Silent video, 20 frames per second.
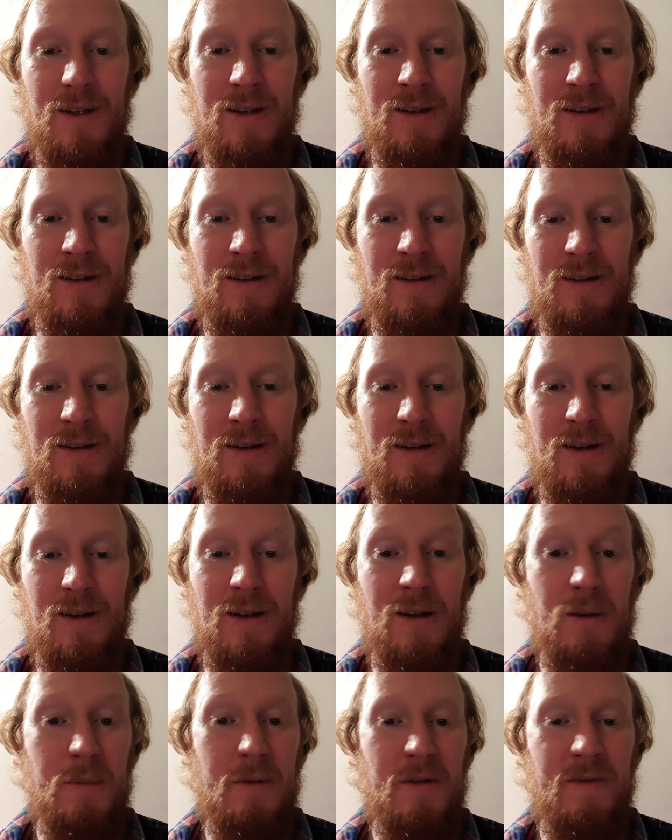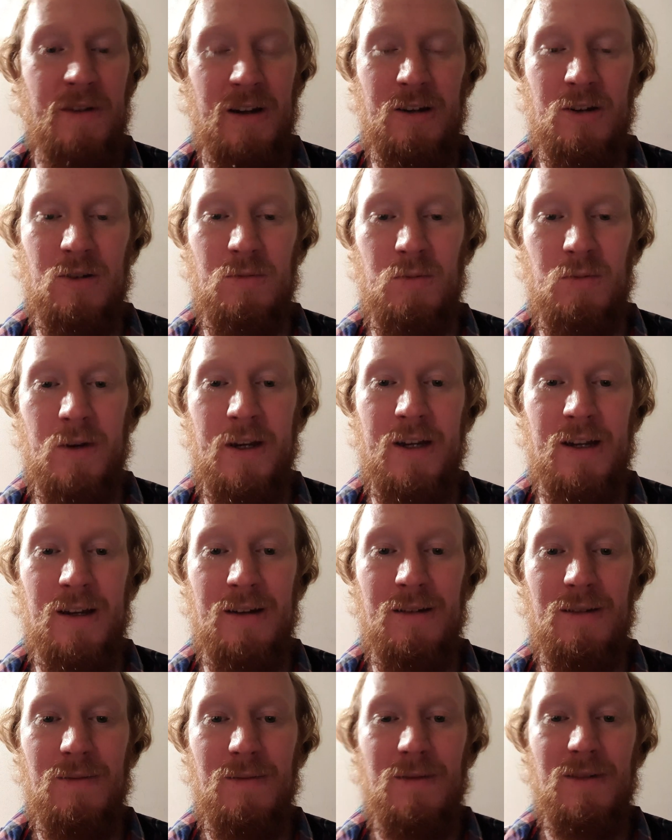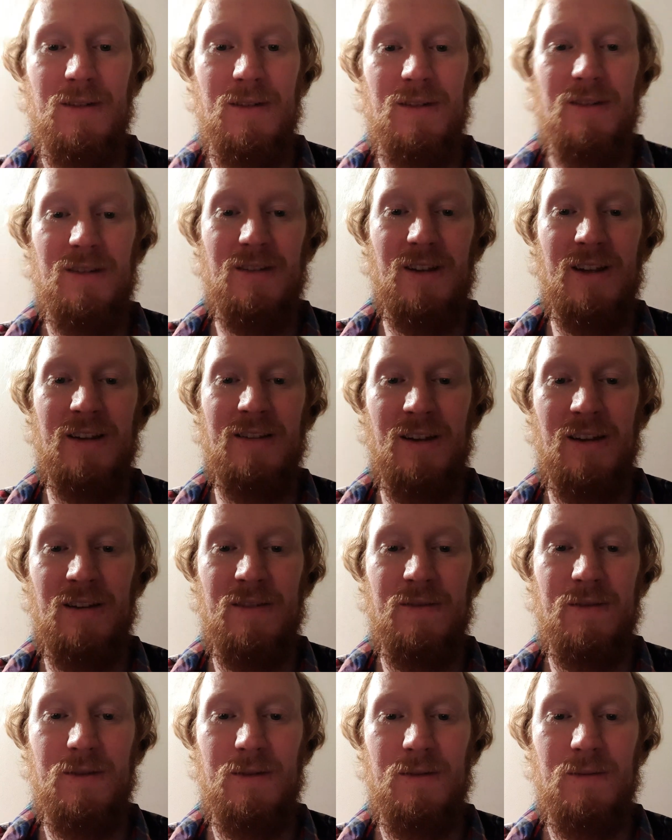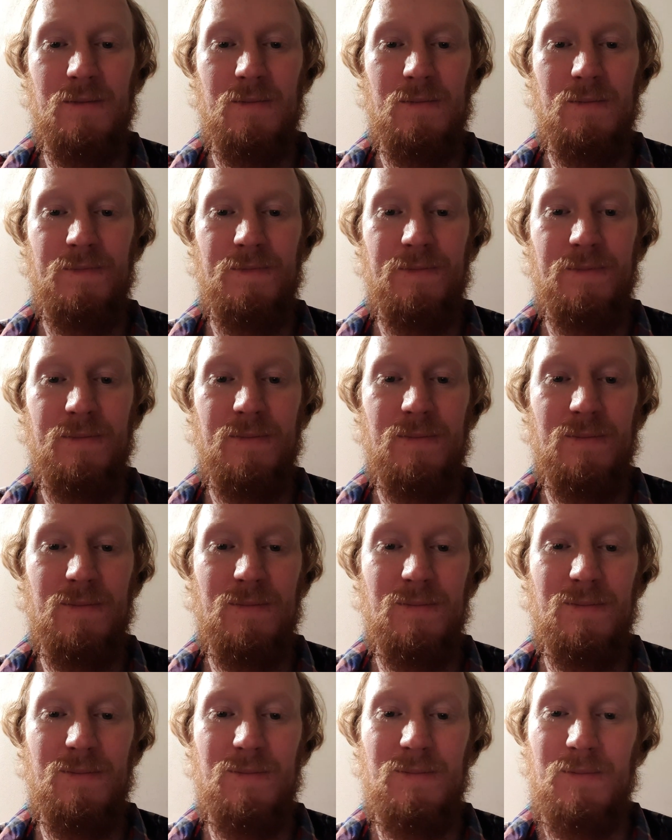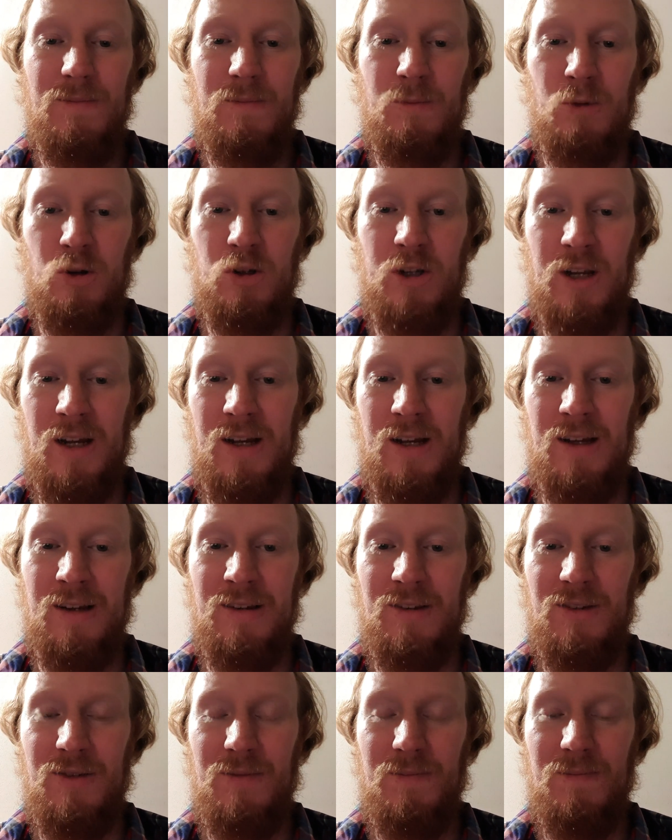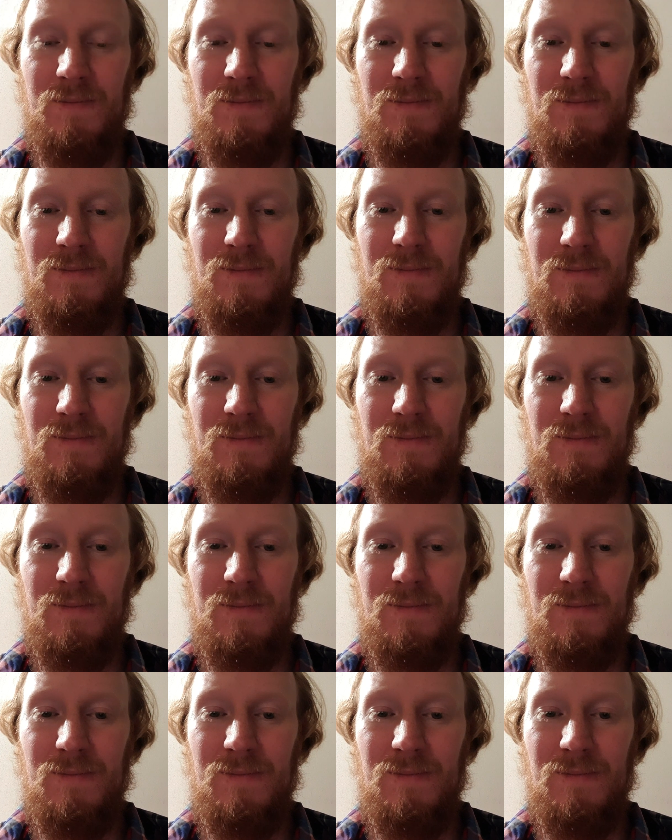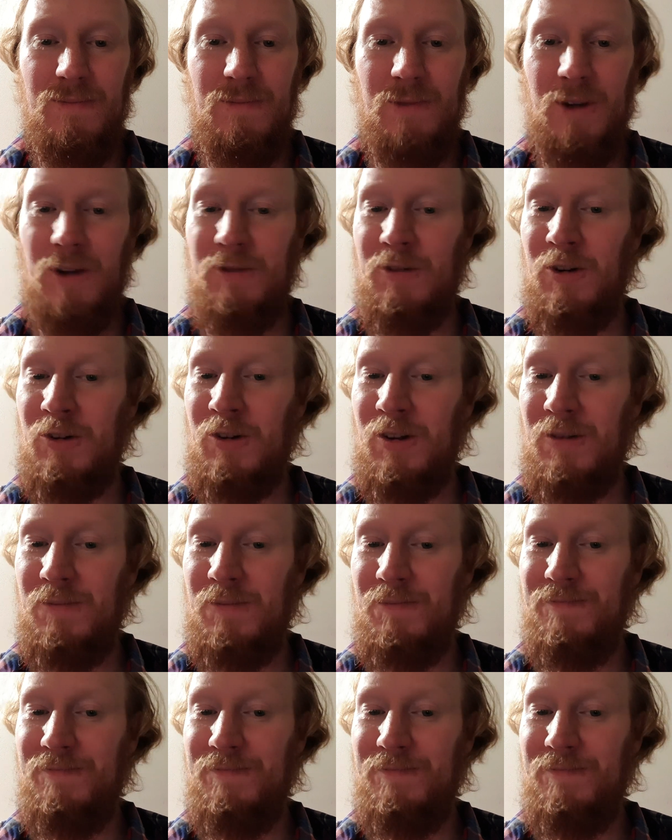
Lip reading: I hope you've had a good weekend. Stay safe. Wash your hands. Corona.